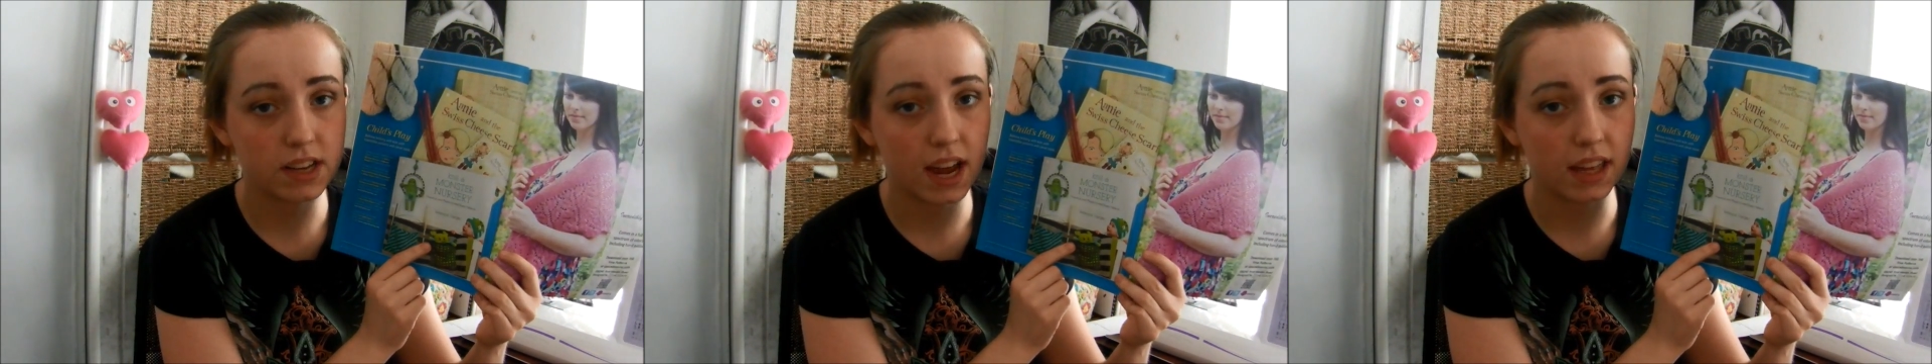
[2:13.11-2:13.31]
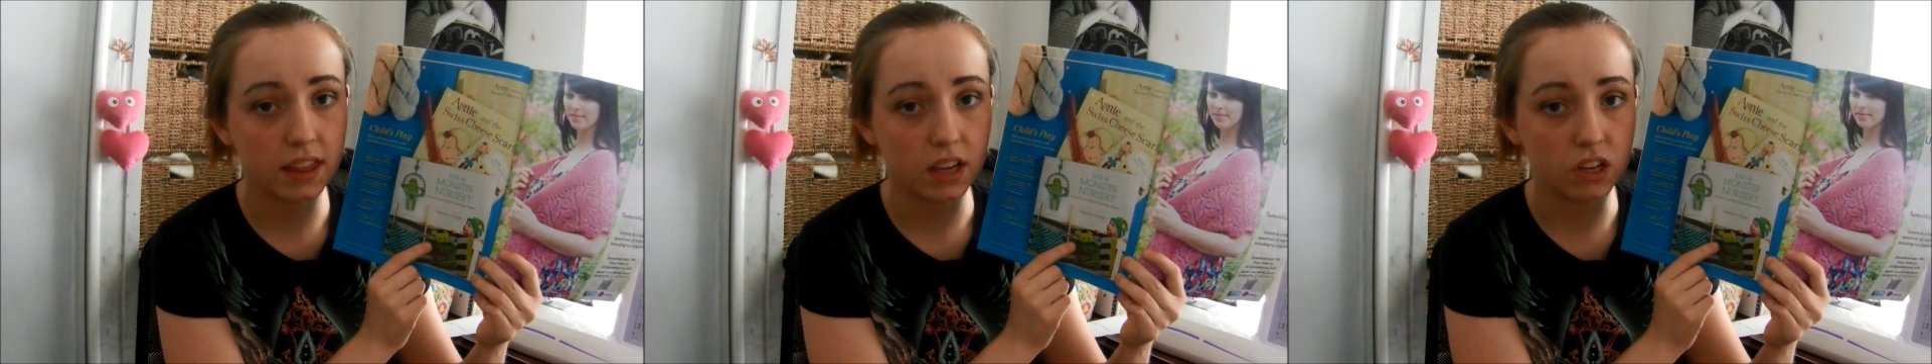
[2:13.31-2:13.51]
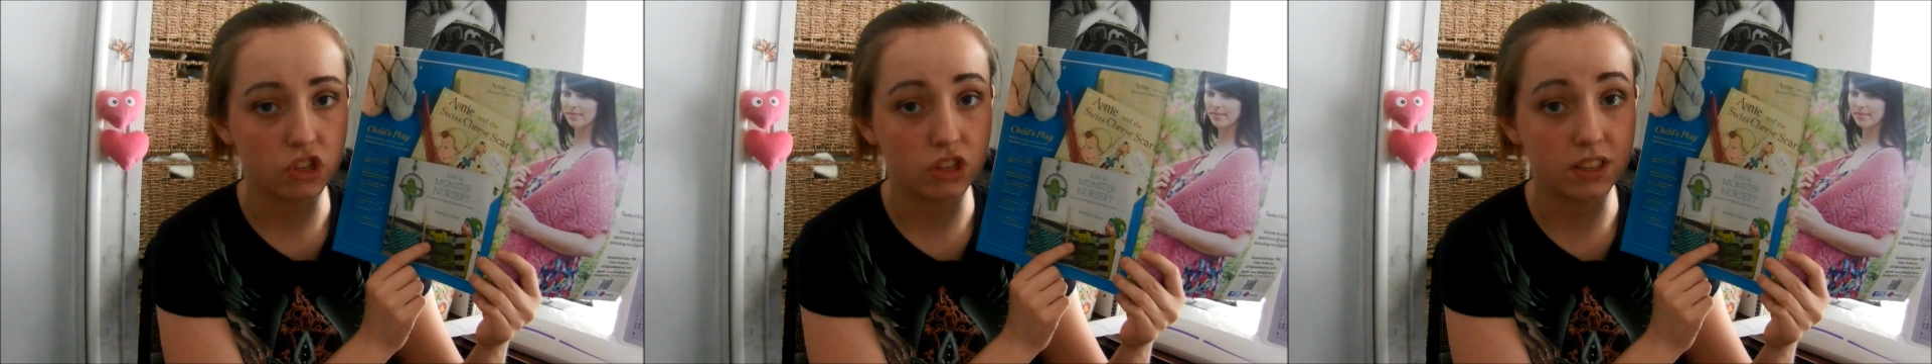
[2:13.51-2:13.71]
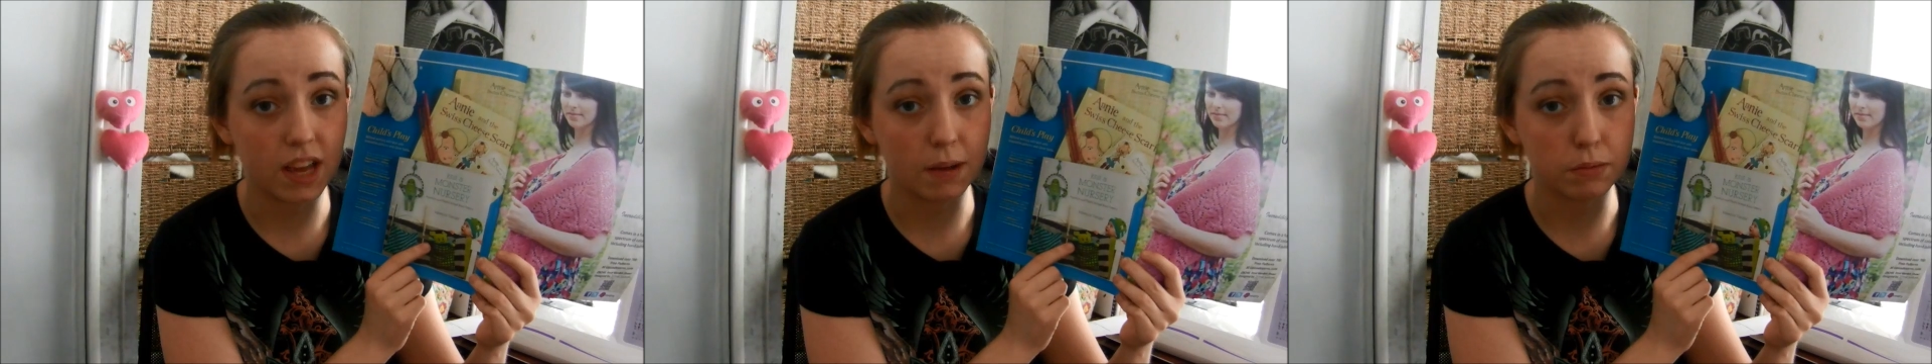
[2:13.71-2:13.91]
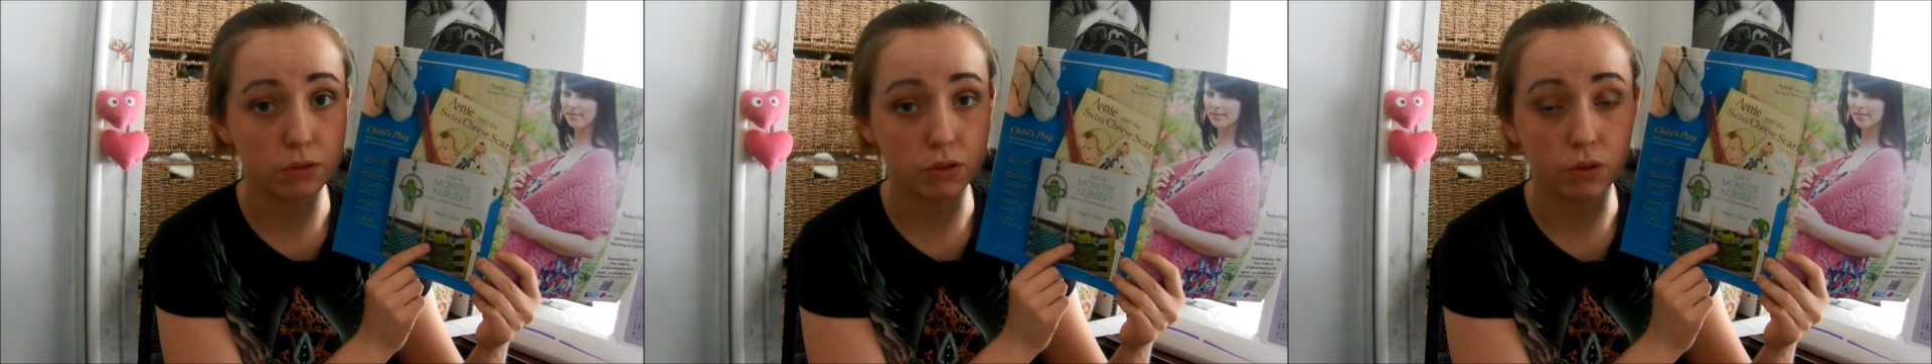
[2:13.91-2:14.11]
I think she's
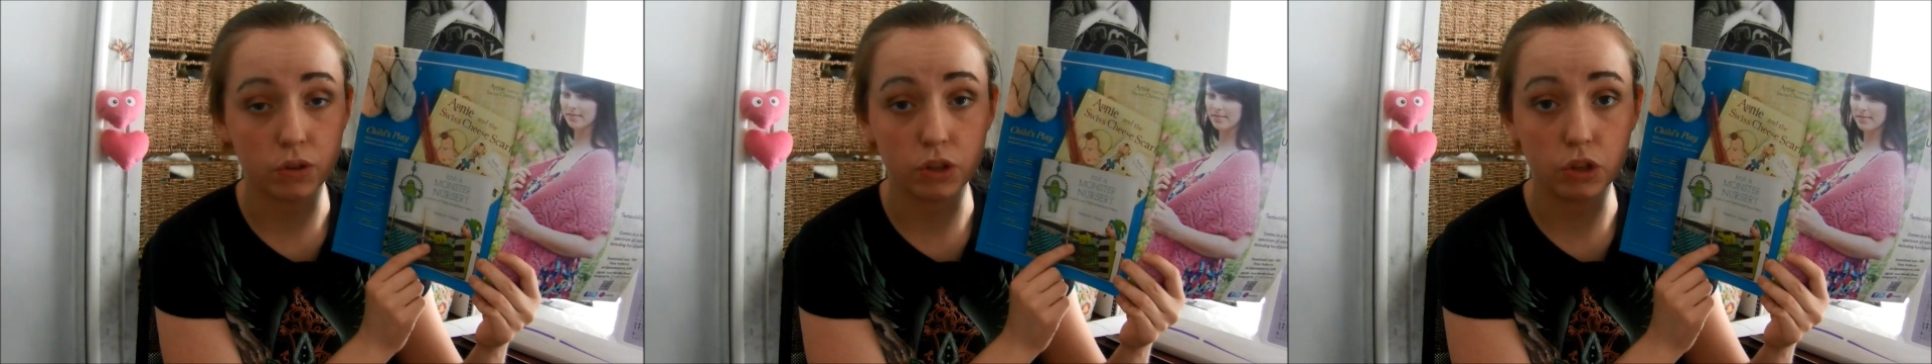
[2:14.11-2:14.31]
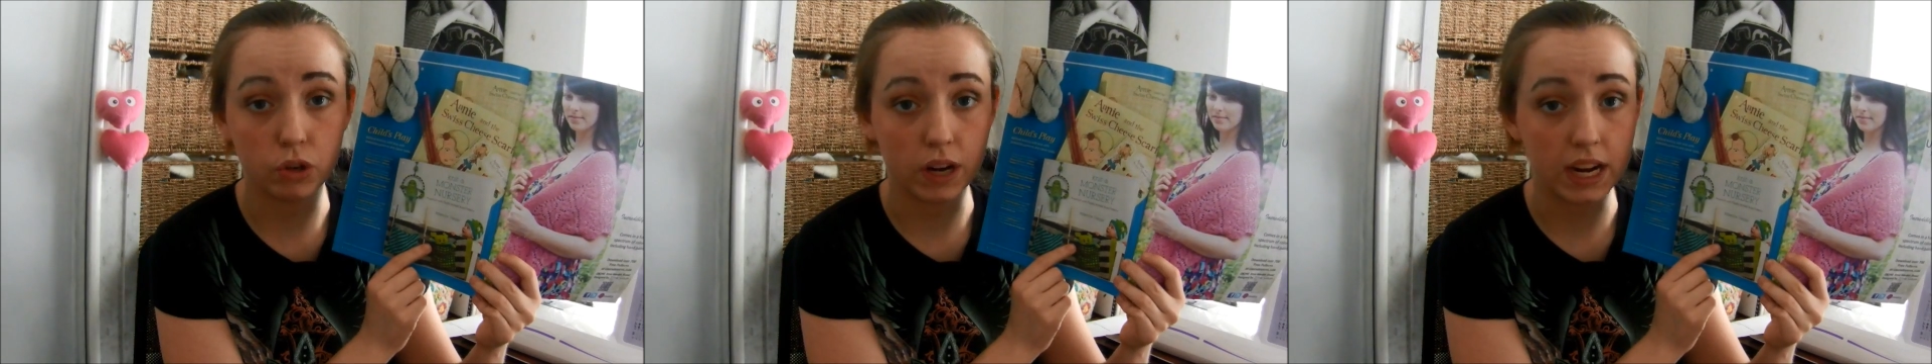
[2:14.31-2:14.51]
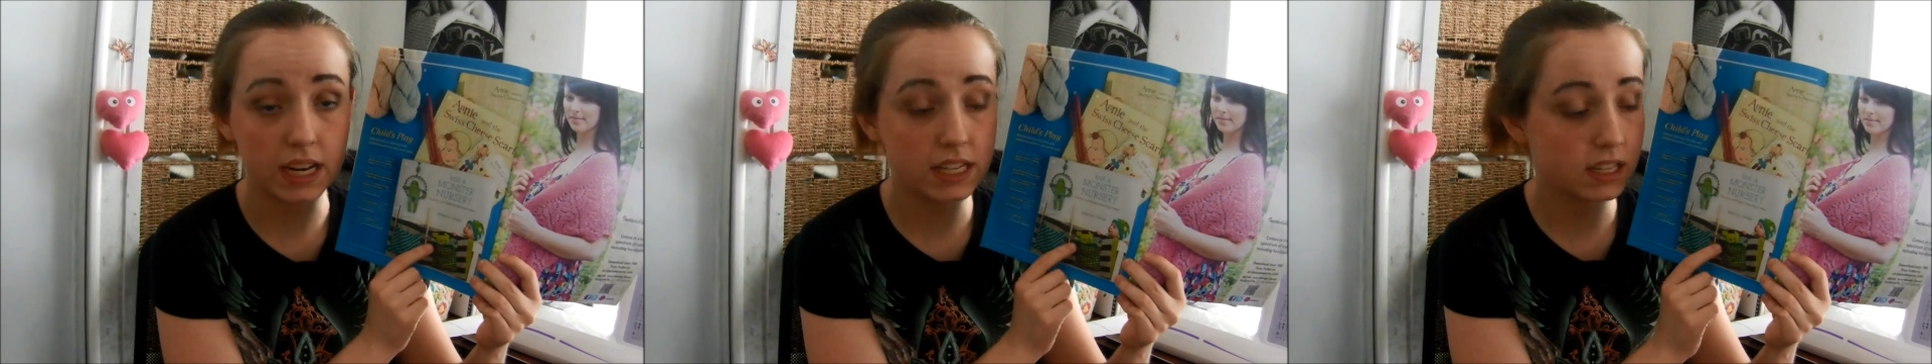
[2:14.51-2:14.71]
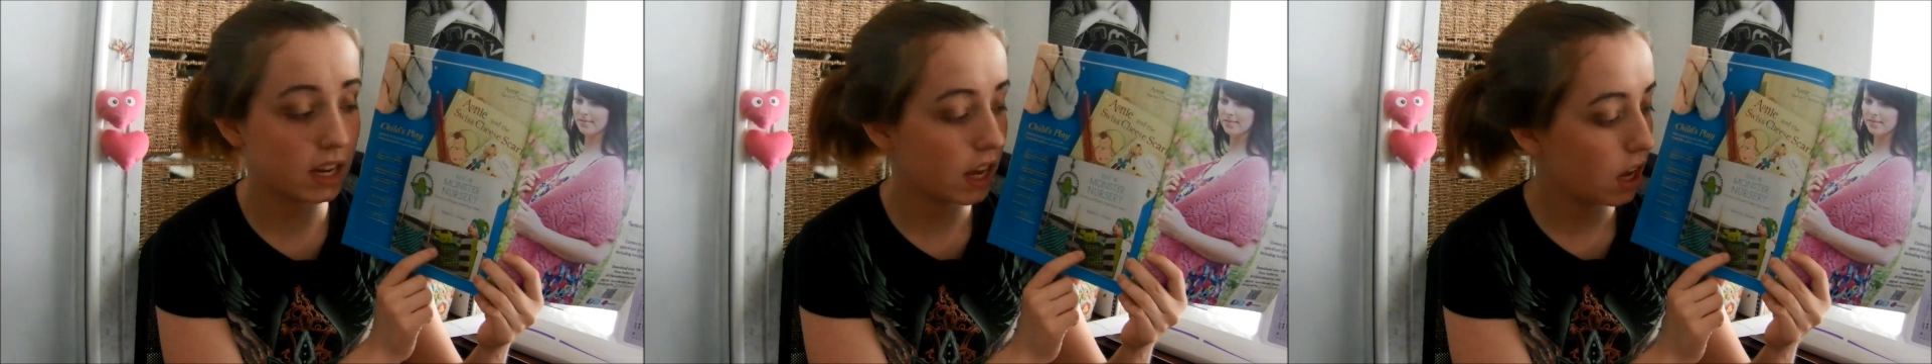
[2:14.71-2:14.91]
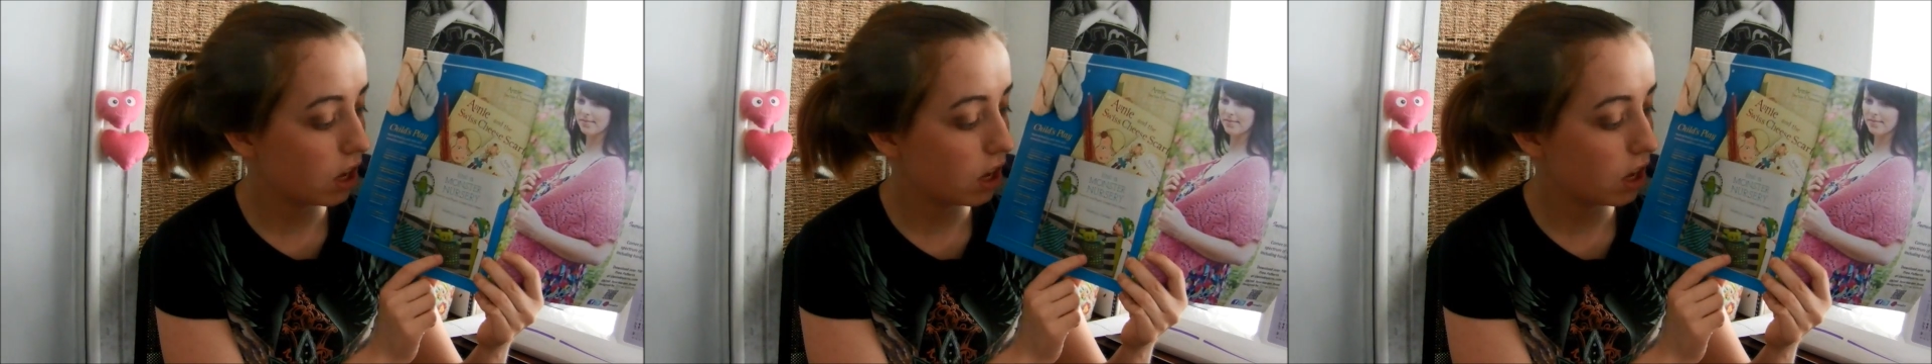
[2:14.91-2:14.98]
absolutely great.